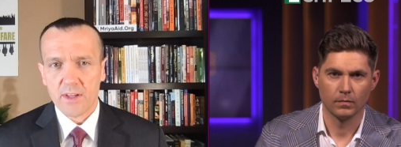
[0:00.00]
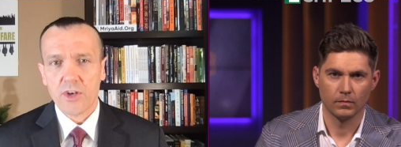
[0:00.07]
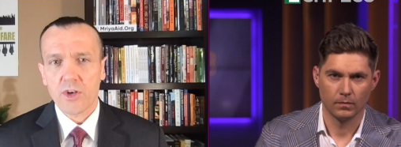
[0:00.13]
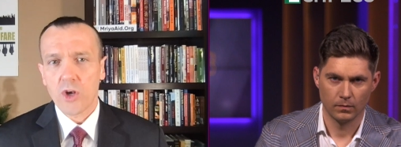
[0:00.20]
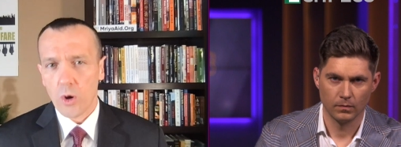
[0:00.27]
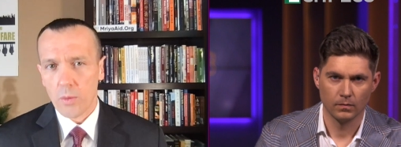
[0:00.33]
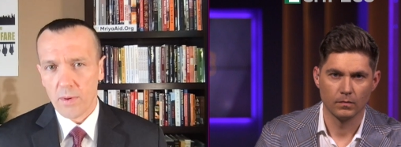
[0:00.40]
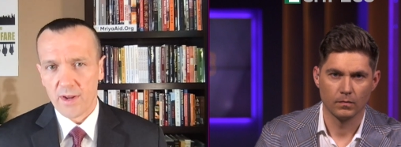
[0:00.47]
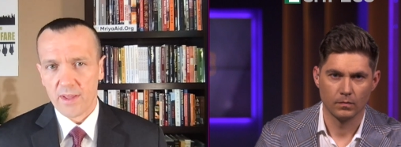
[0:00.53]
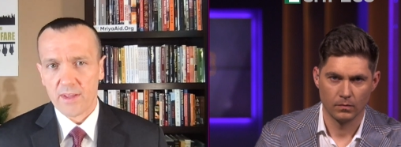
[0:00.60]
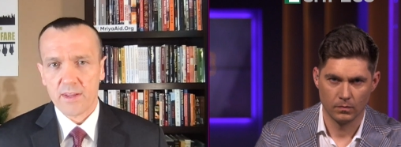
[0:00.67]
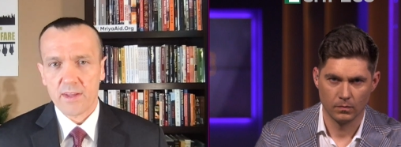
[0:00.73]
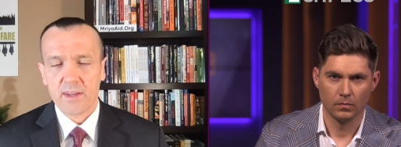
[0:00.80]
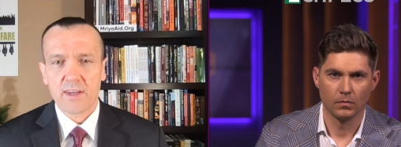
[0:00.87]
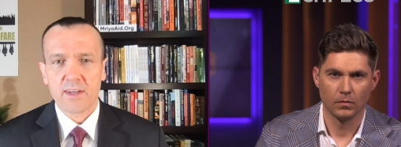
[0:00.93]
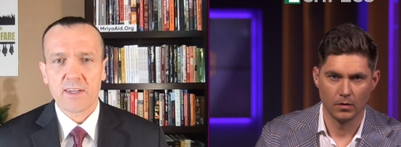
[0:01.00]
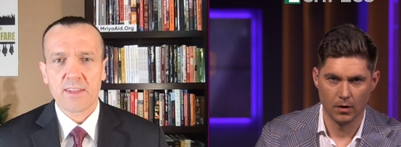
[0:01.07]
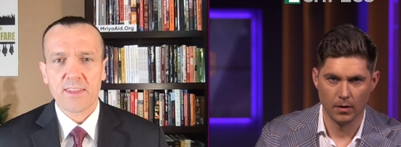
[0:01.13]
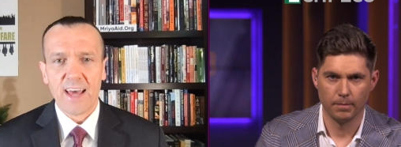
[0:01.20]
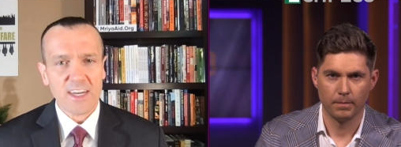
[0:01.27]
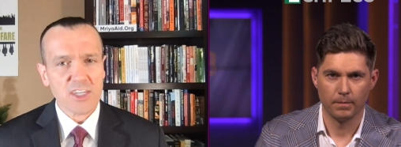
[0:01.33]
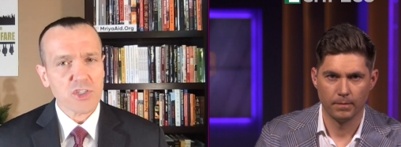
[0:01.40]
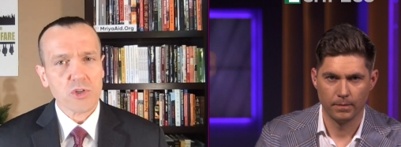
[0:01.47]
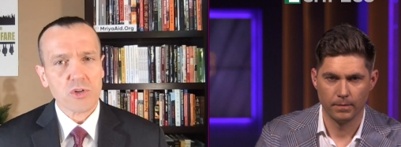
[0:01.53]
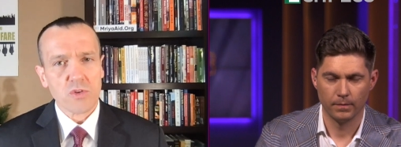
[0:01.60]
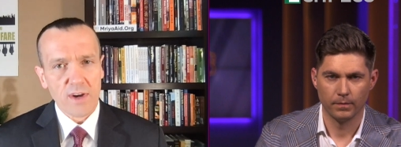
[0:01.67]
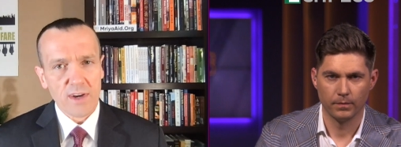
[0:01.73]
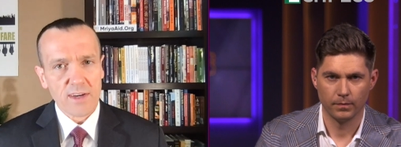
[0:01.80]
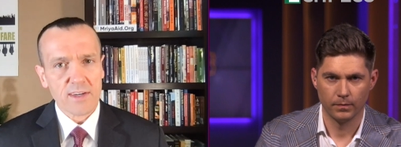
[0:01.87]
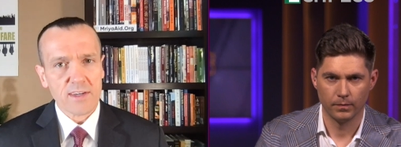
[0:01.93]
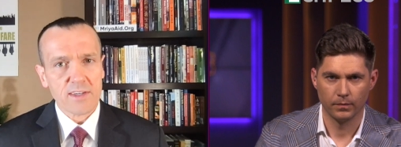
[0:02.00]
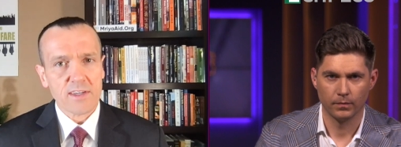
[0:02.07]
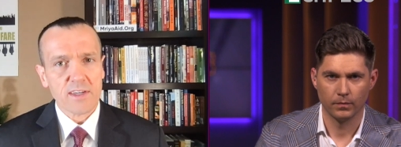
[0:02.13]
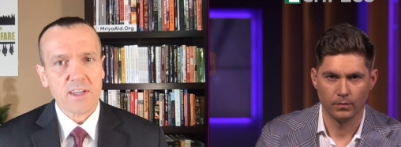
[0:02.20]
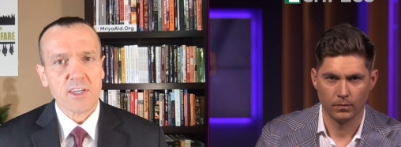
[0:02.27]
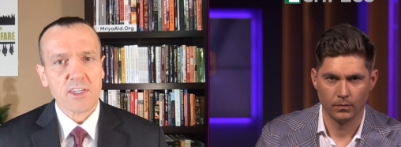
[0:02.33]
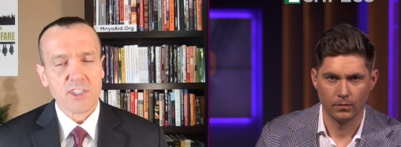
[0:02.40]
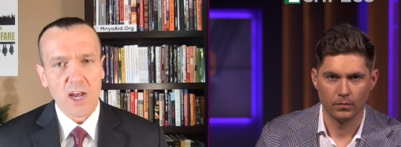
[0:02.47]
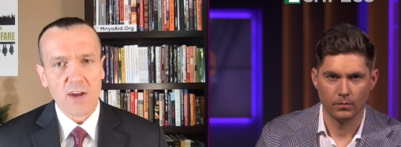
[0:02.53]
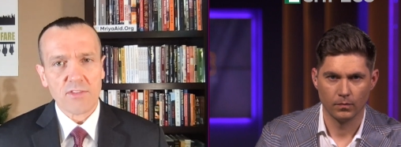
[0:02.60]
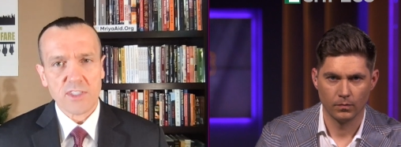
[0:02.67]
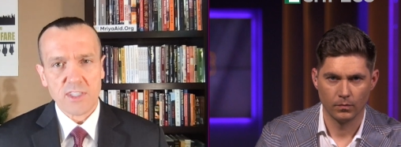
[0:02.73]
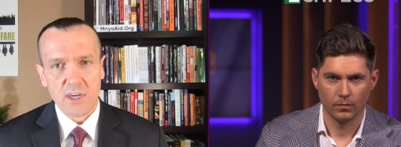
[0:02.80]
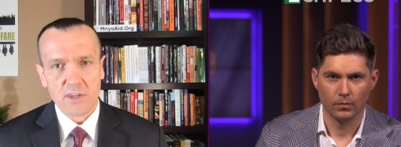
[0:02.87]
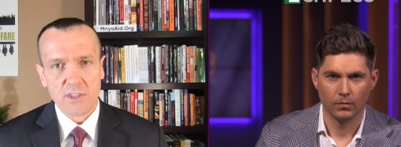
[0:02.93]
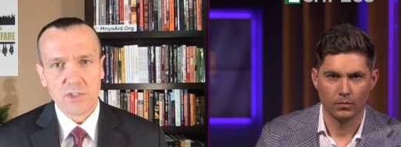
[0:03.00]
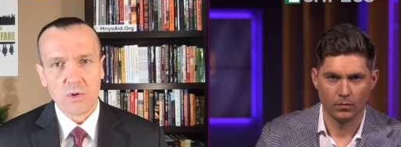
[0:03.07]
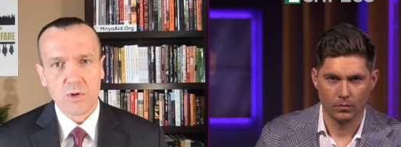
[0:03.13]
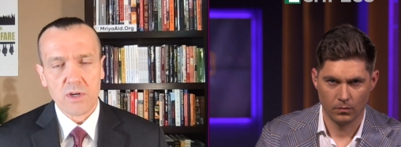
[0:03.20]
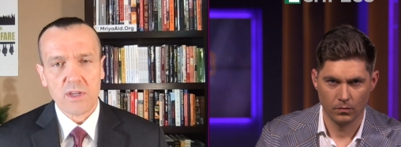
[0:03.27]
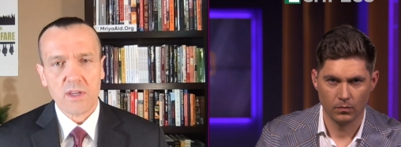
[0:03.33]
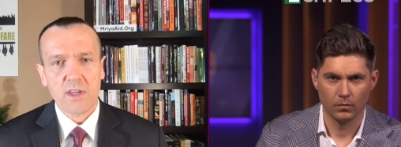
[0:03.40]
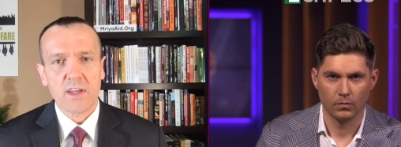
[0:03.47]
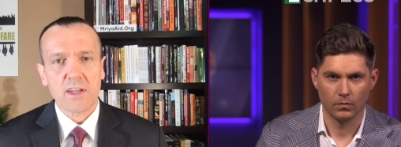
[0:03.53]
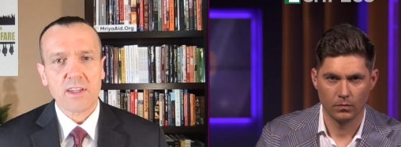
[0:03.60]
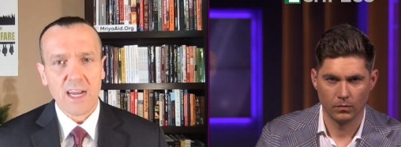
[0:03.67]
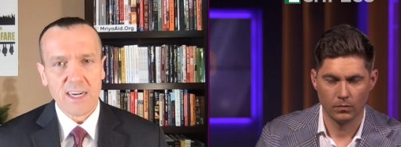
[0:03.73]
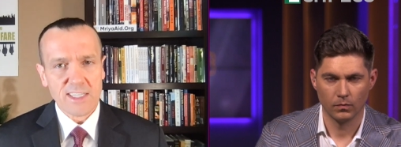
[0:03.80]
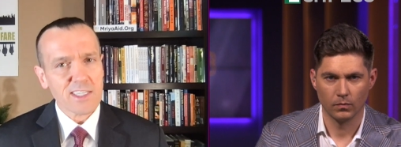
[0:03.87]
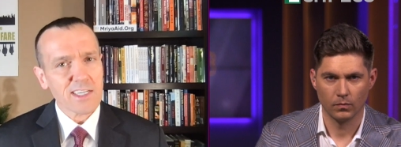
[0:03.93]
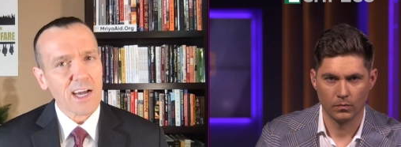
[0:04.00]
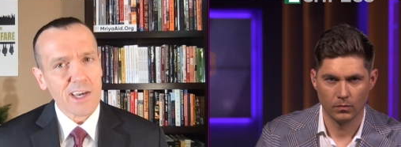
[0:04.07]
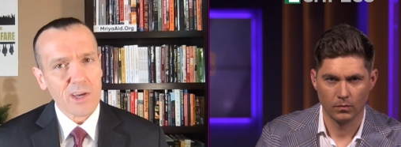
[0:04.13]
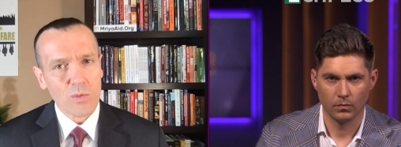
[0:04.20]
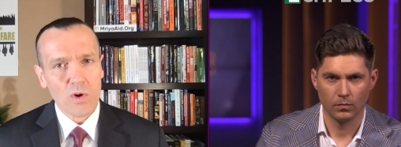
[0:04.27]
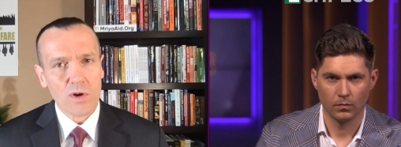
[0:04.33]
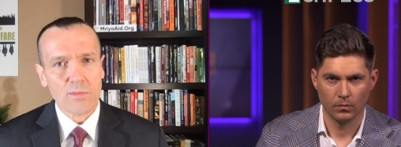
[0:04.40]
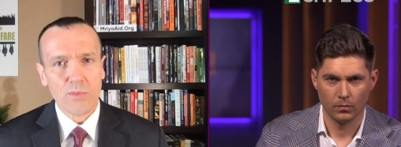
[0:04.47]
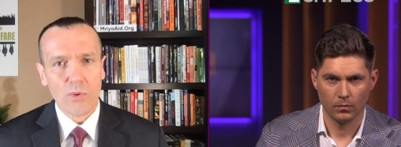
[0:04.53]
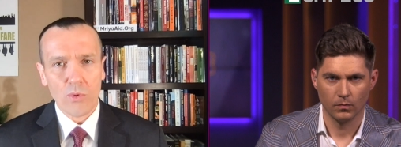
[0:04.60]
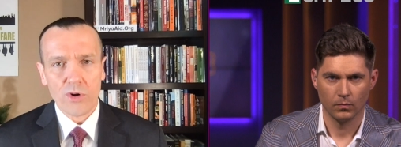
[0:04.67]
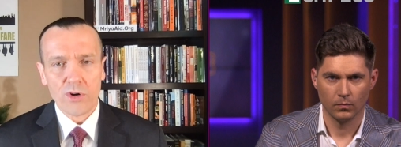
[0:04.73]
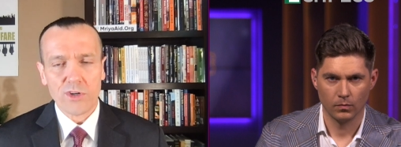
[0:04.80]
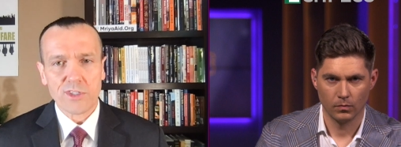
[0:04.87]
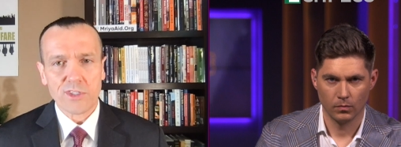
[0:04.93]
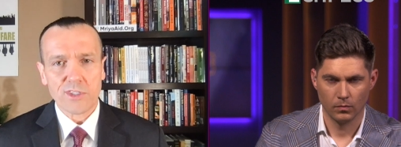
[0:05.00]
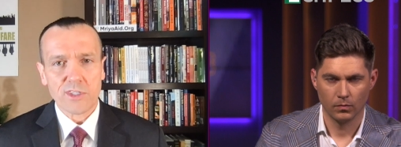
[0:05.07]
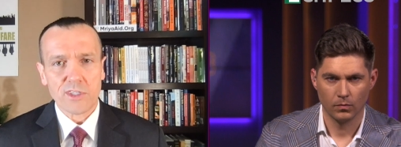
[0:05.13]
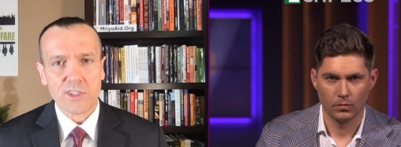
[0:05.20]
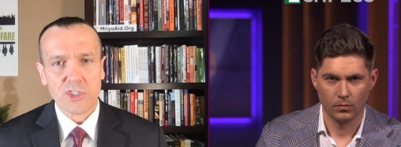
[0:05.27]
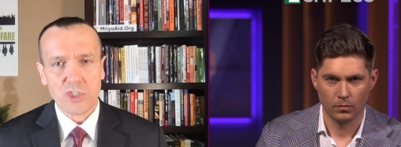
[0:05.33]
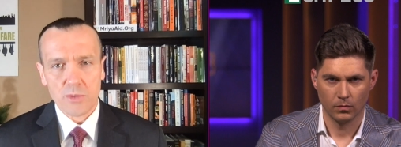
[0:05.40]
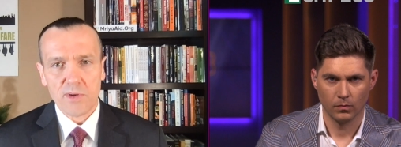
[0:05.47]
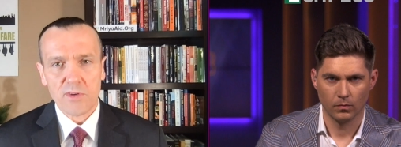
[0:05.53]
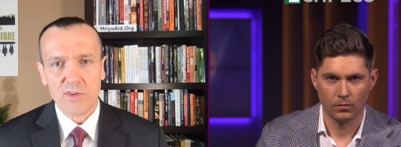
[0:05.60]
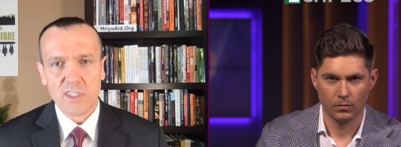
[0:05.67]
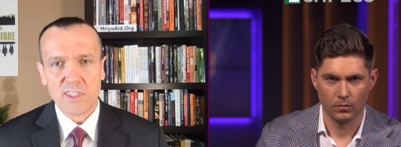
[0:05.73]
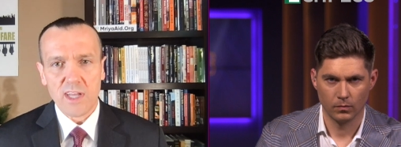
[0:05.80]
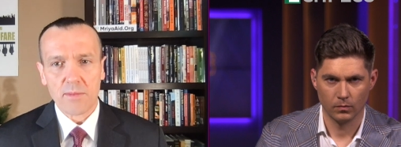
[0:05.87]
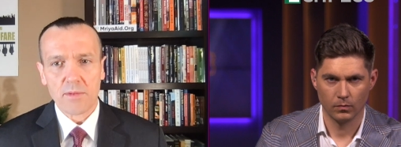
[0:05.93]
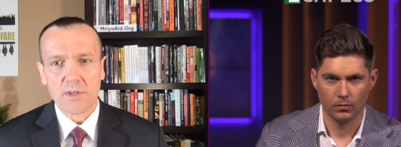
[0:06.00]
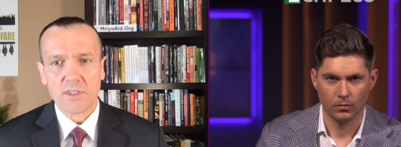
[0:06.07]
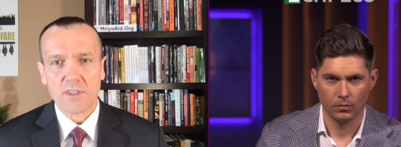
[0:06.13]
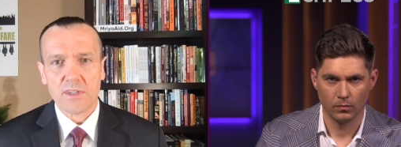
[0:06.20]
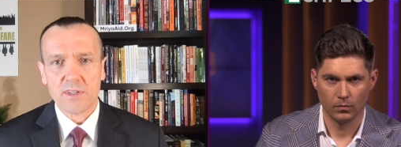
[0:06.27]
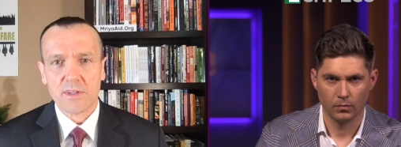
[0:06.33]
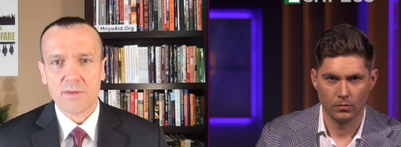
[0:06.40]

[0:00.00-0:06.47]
Speaker 1: Nobody. That is Ukrainian sovereign territory. 1991 borders should be reestablished.